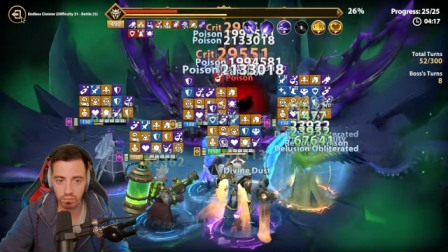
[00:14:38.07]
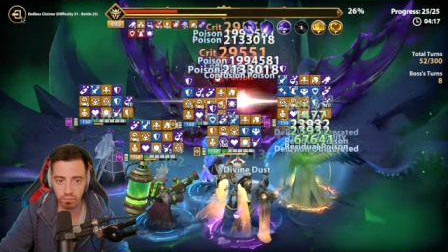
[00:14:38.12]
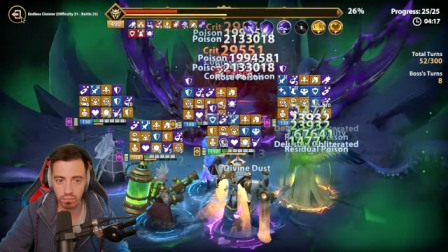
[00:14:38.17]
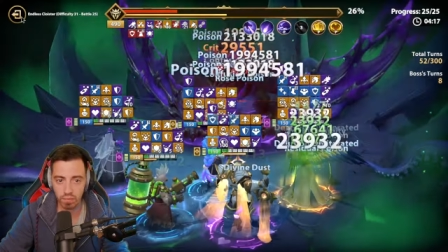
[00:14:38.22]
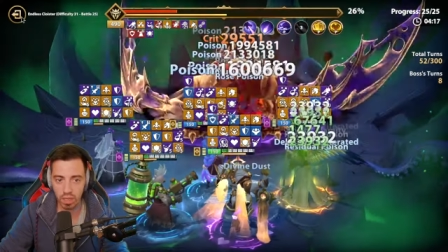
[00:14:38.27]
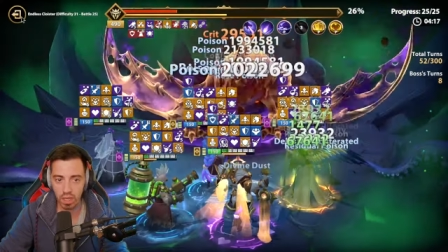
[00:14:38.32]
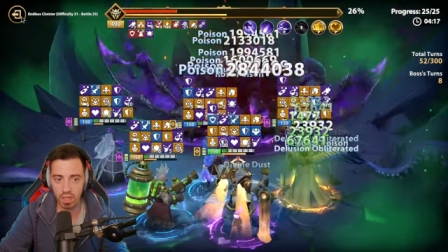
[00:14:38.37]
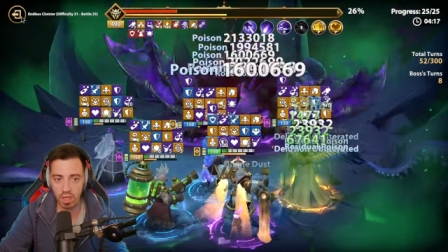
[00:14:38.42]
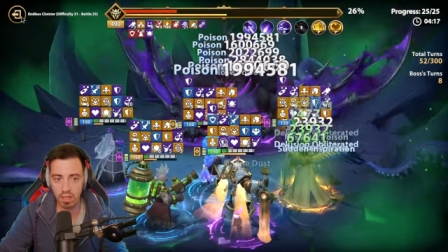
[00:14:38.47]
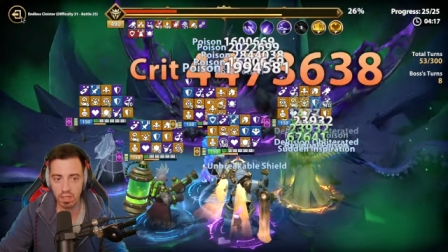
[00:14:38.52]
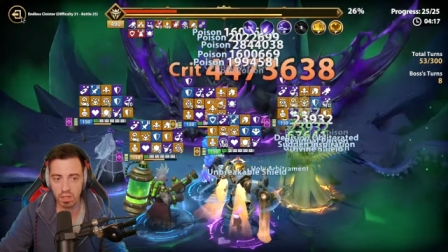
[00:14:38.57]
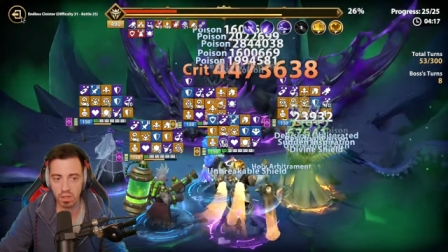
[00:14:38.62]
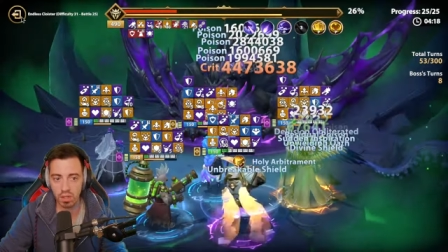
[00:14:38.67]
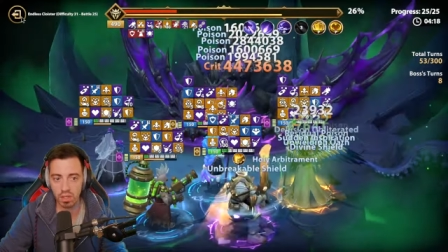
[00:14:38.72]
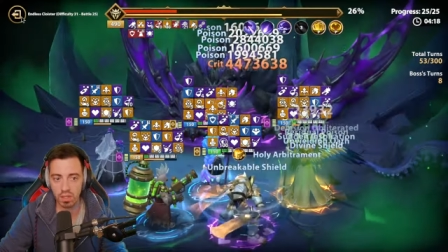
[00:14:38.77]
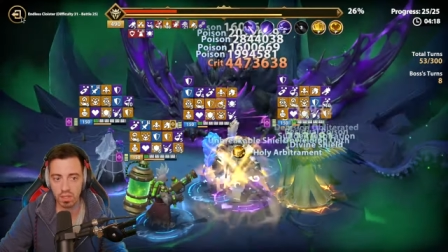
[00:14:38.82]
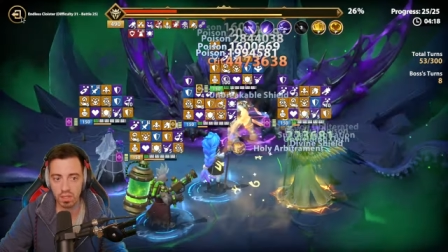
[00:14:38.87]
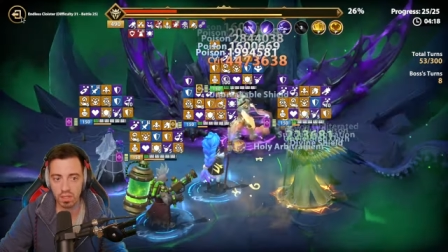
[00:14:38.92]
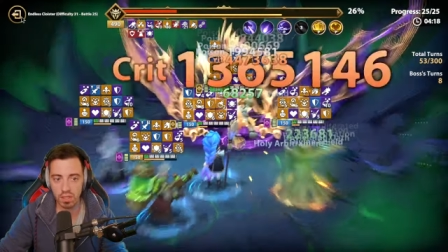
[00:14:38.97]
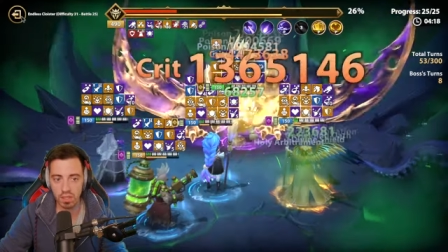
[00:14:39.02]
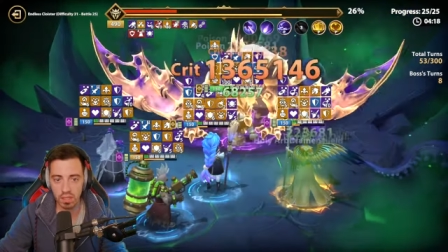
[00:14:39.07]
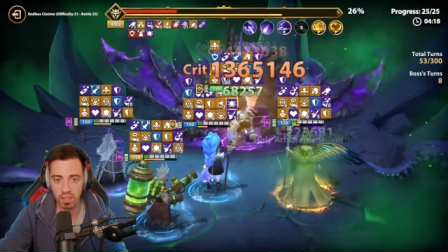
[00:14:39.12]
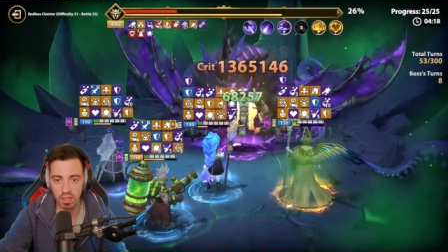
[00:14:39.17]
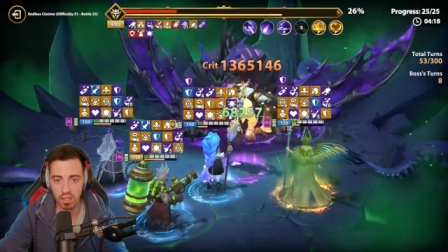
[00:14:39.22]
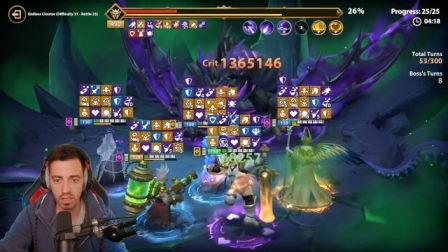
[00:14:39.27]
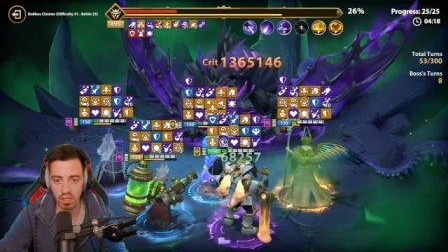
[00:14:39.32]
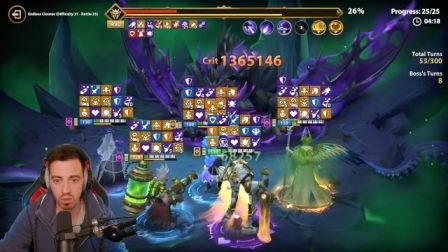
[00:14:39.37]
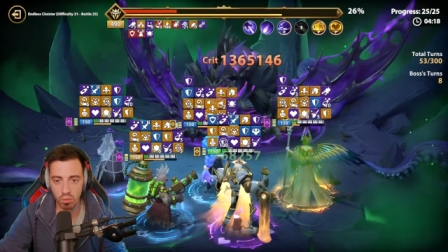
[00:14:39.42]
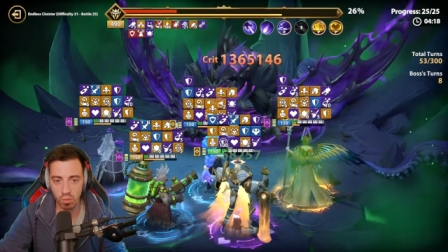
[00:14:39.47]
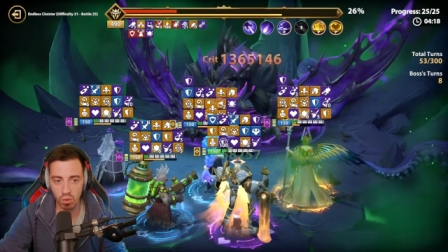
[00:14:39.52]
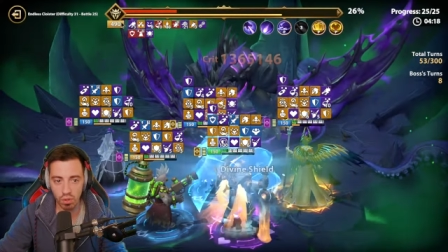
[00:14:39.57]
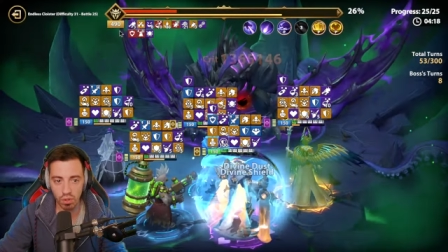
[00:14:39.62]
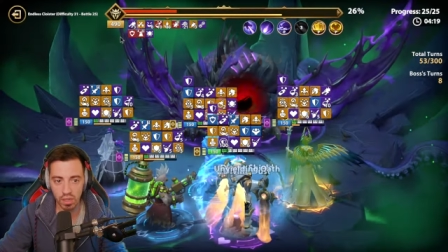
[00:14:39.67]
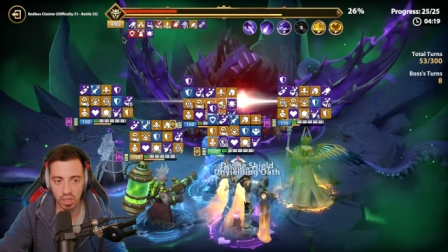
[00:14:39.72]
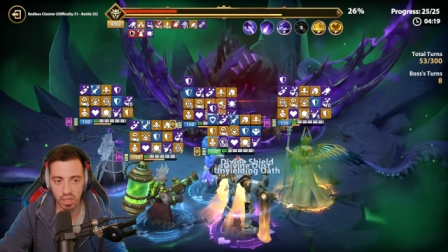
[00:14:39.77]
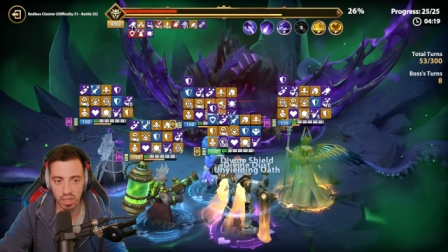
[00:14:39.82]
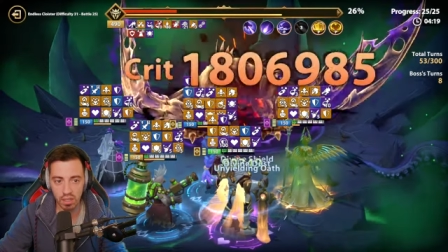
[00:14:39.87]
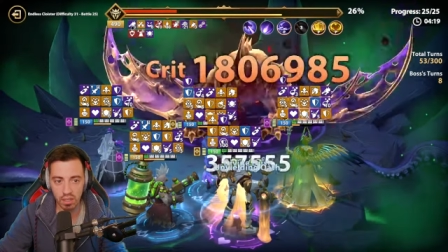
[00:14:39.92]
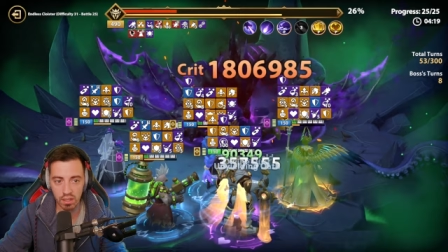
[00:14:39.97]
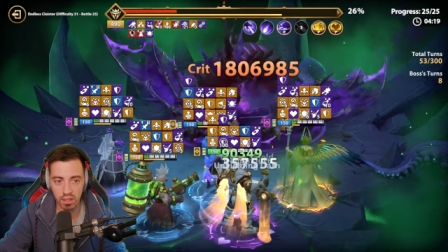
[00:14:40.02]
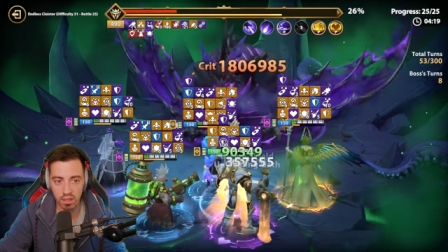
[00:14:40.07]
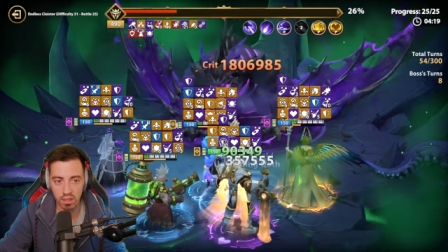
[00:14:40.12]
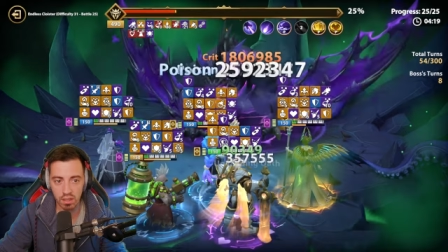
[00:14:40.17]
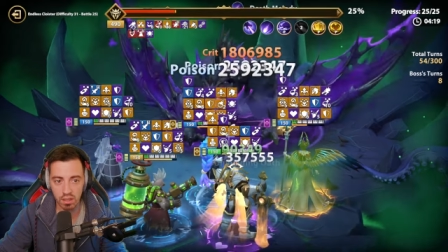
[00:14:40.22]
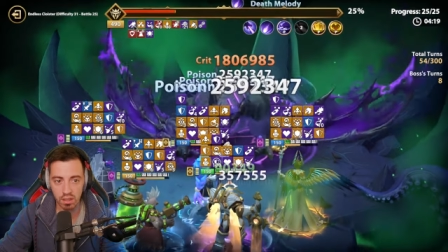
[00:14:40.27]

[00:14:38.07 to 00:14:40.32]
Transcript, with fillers: And as you can see, it is working.